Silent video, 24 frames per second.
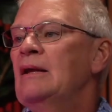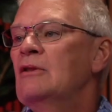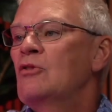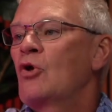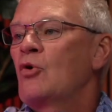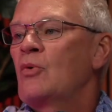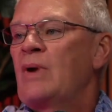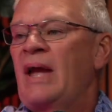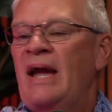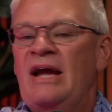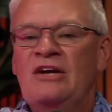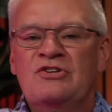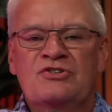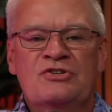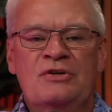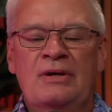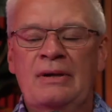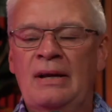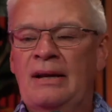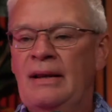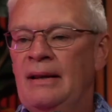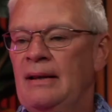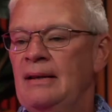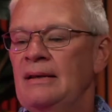
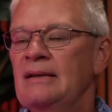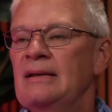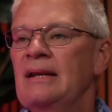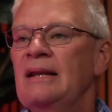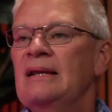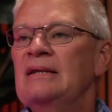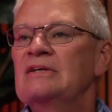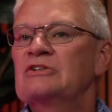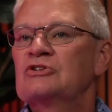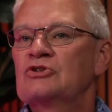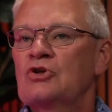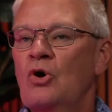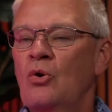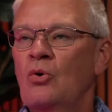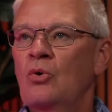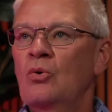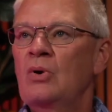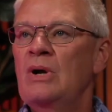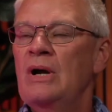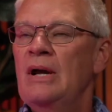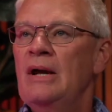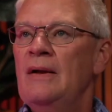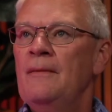location. So